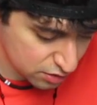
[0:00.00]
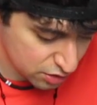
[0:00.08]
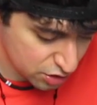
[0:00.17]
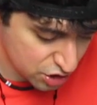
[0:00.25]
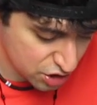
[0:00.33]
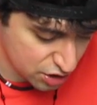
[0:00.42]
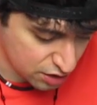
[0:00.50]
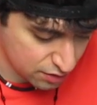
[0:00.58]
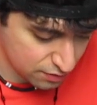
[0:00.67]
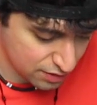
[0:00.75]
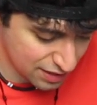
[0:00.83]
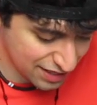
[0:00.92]
shit.
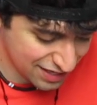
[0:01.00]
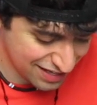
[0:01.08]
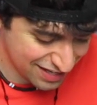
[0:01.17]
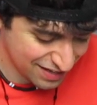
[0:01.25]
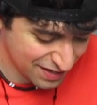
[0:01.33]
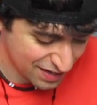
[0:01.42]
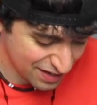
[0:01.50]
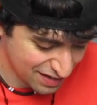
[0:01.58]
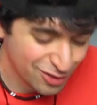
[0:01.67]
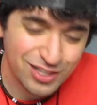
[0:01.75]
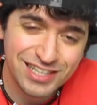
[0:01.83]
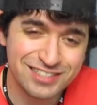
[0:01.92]

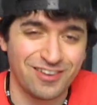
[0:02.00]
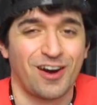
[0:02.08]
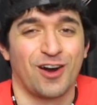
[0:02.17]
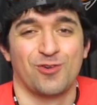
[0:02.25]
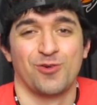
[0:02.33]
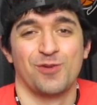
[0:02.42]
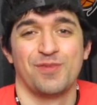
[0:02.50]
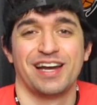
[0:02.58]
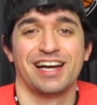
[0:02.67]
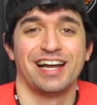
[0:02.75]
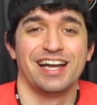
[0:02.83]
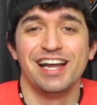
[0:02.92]
Dude, this is a hard one,
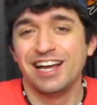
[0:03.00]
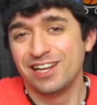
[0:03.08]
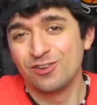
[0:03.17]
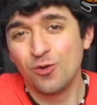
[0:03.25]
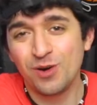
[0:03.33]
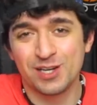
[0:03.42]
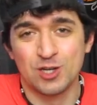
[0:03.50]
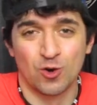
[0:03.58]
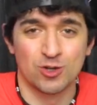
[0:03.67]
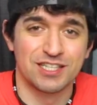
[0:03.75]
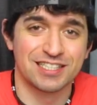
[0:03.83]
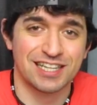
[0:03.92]
man. No one
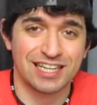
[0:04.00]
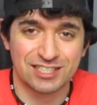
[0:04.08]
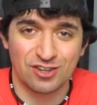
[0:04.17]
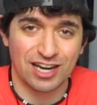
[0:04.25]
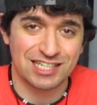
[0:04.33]
knows this unless you